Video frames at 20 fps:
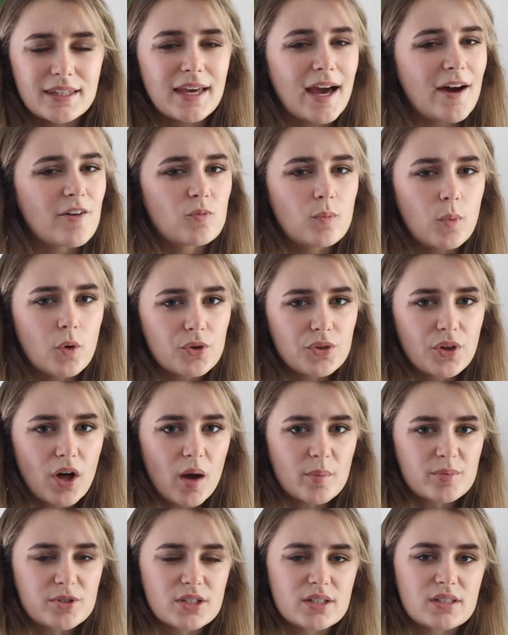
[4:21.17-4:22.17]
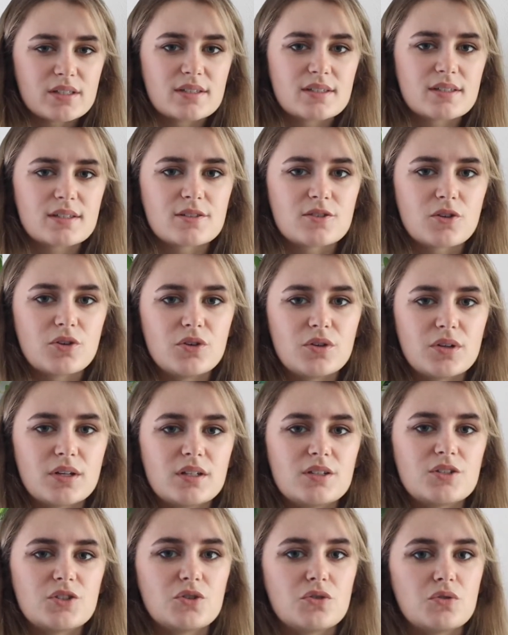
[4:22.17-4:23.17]
They have both options, so you
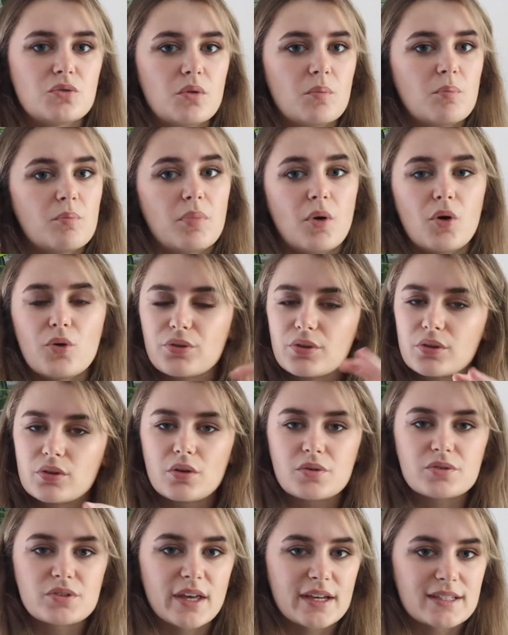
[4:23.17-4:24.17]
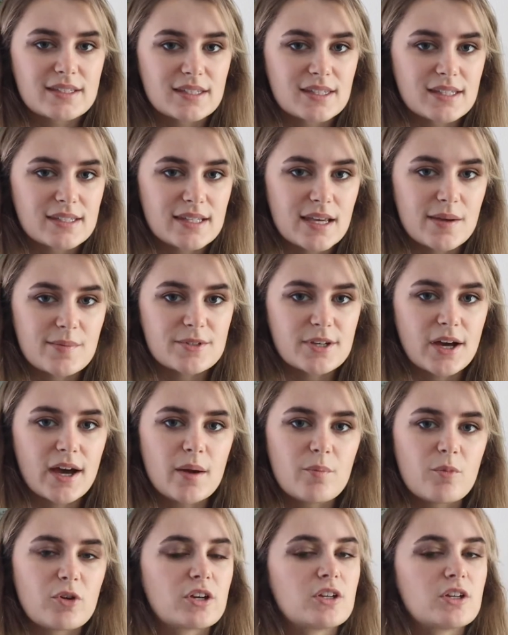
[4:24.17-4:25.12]
can do both of those lights at the same time,